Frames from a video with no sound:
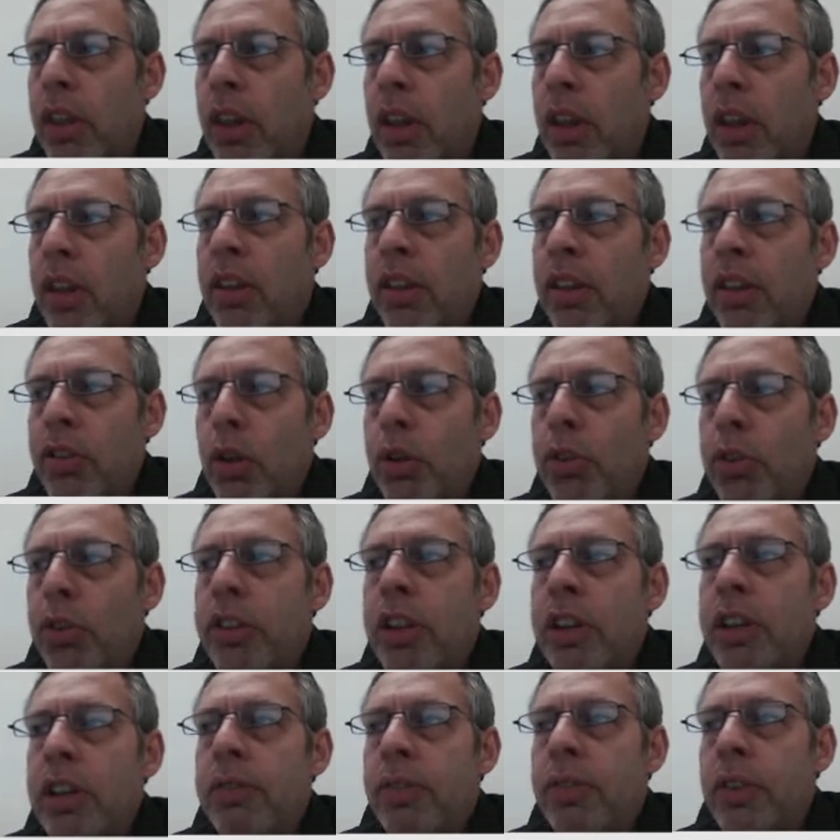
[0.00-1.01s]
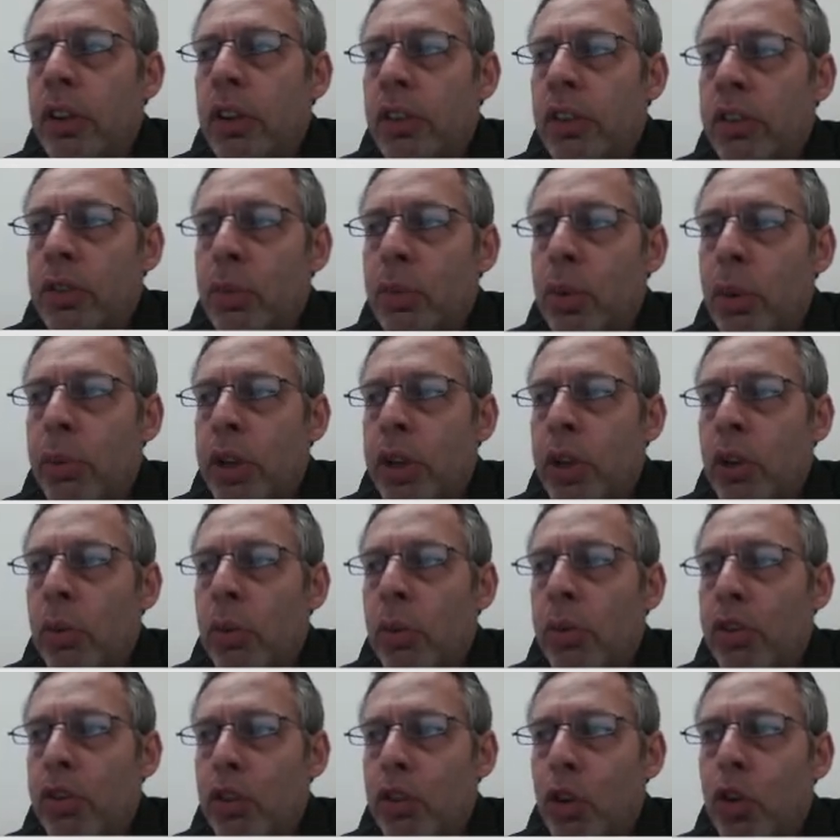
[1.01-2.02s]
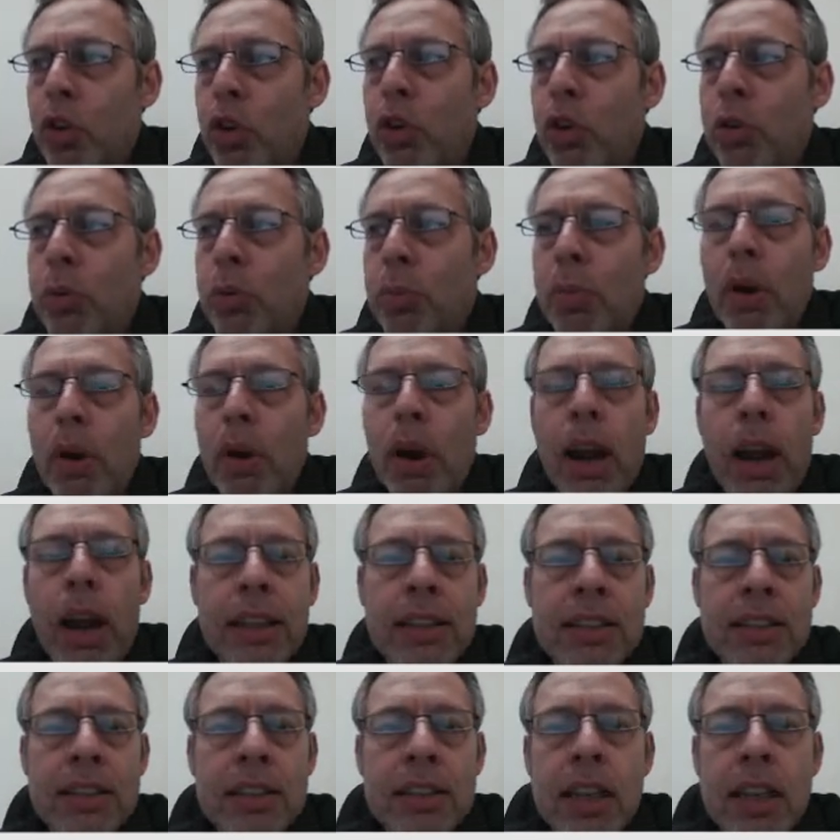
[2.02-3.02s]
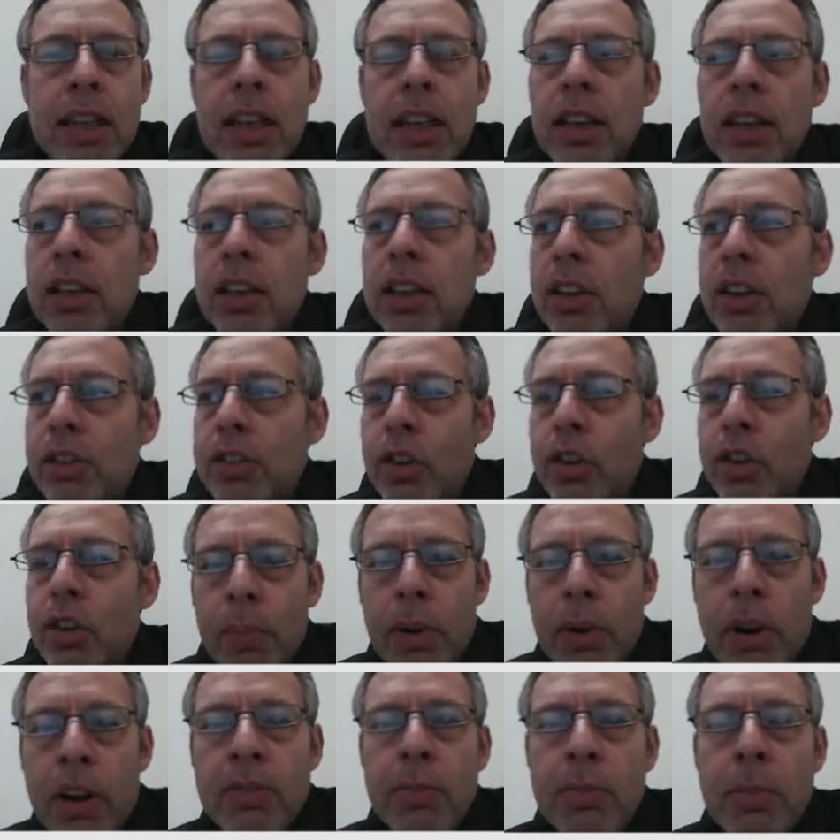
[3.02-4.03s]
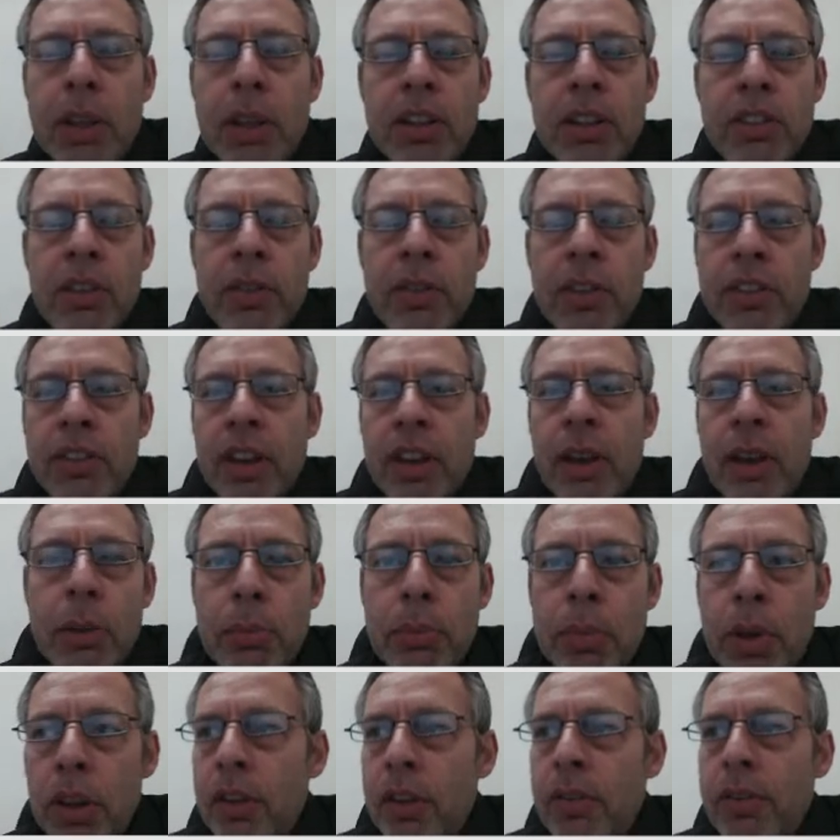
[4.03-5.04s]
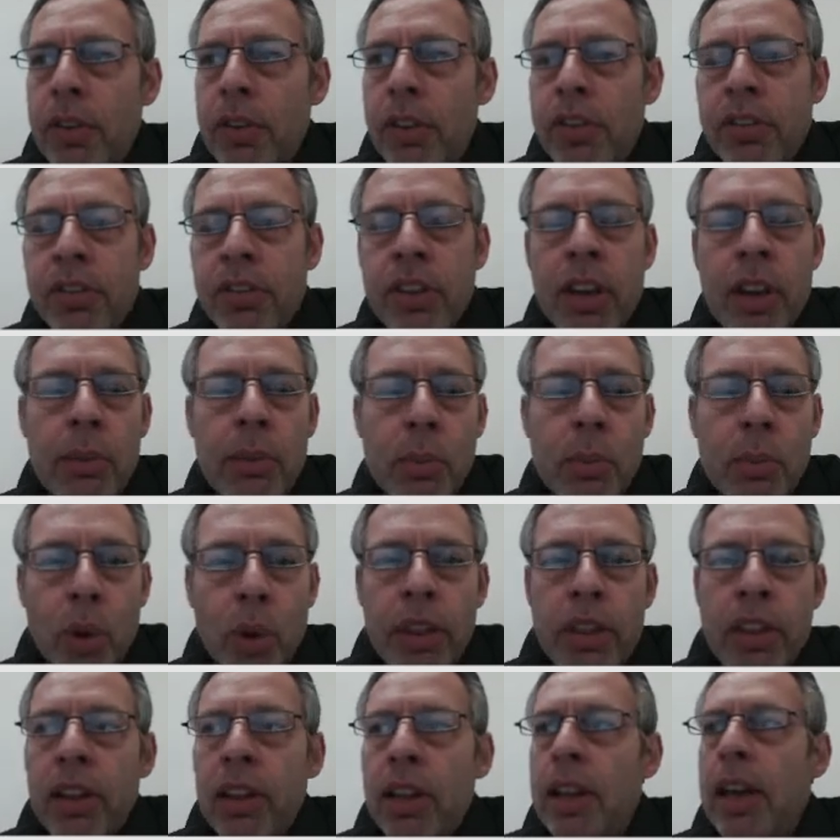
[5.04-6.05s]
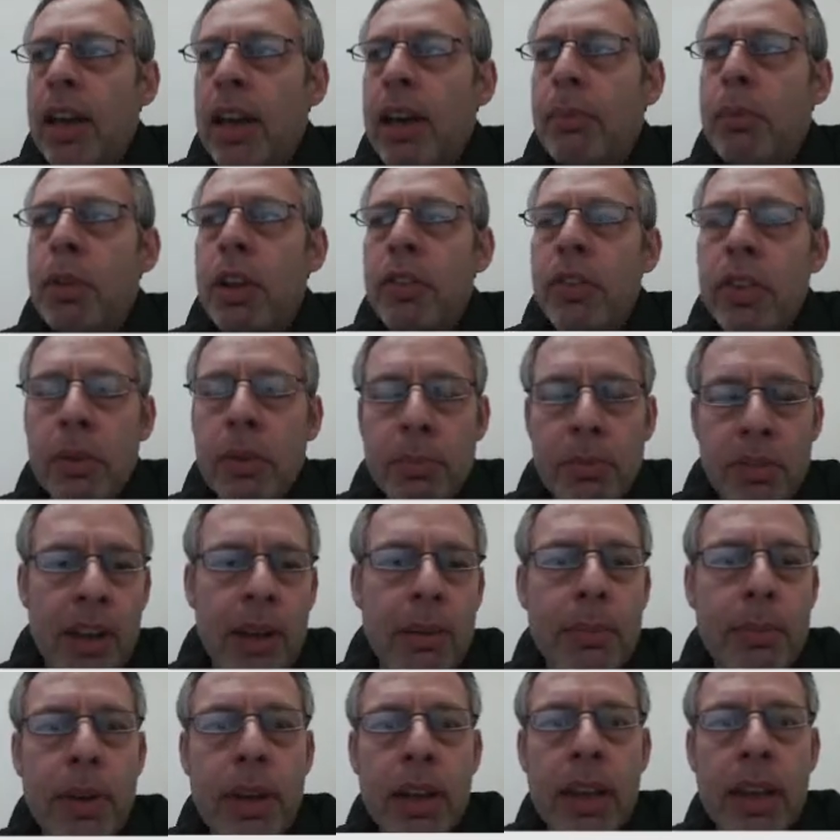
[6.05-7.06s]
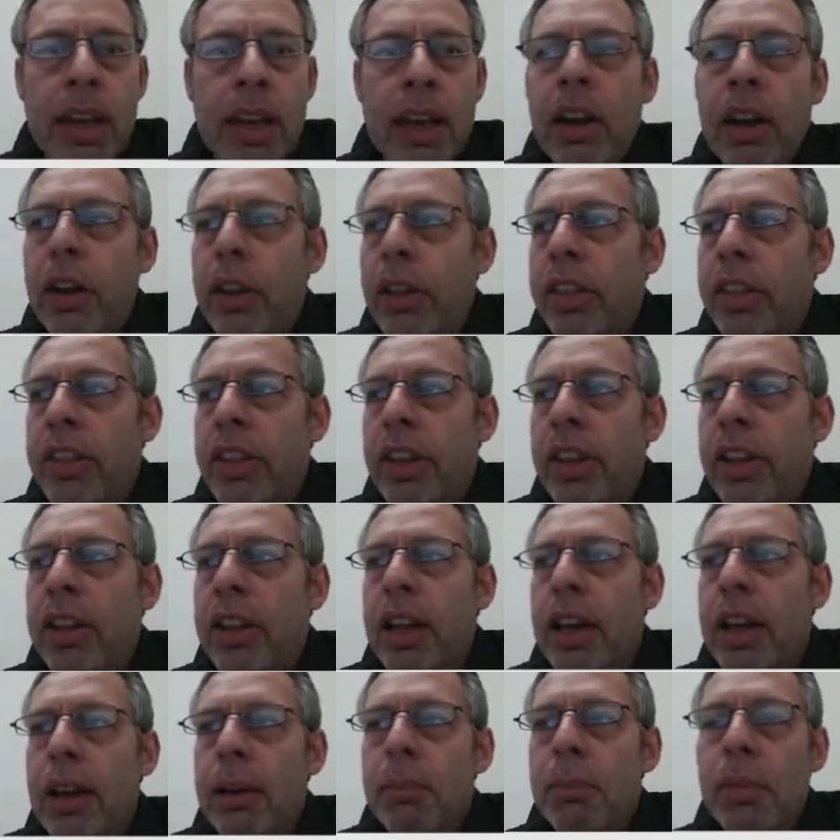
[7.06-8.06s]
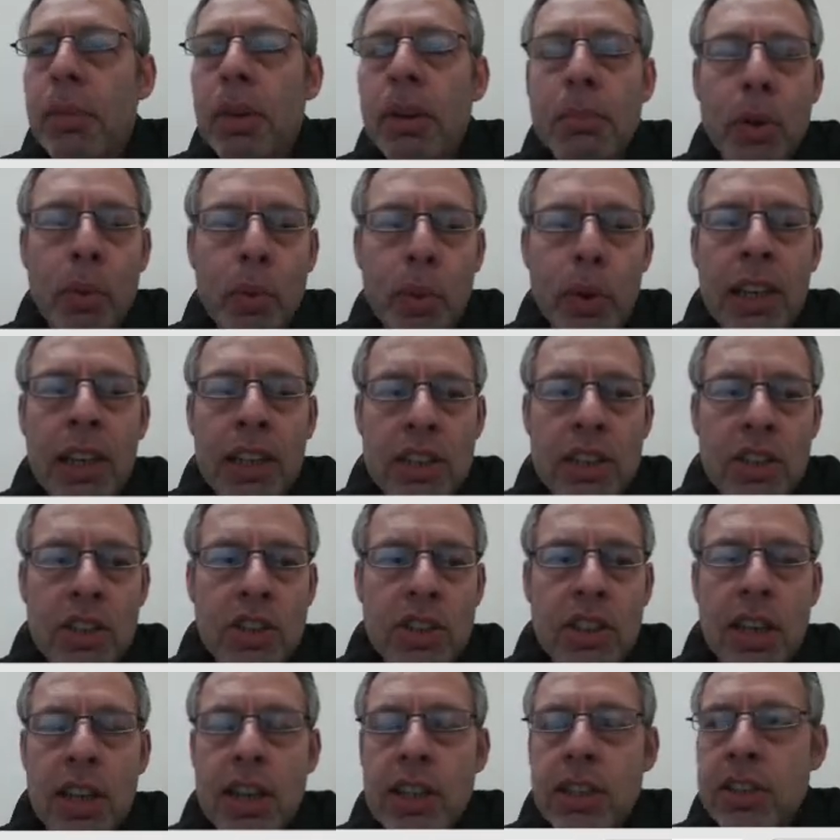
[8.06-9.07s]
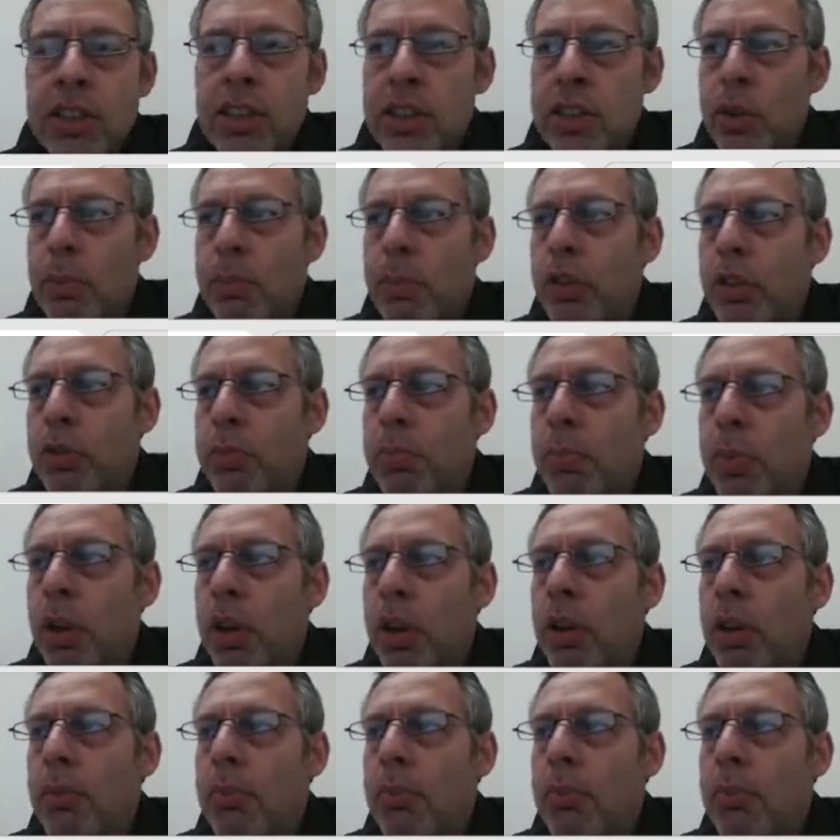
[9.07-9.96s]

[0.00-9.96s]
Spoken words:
These all default to what we call short press. Now, short press means if you tap the button the first time, one thing will happen. If you tap it again, another thing will happen. But we need to change it to a push button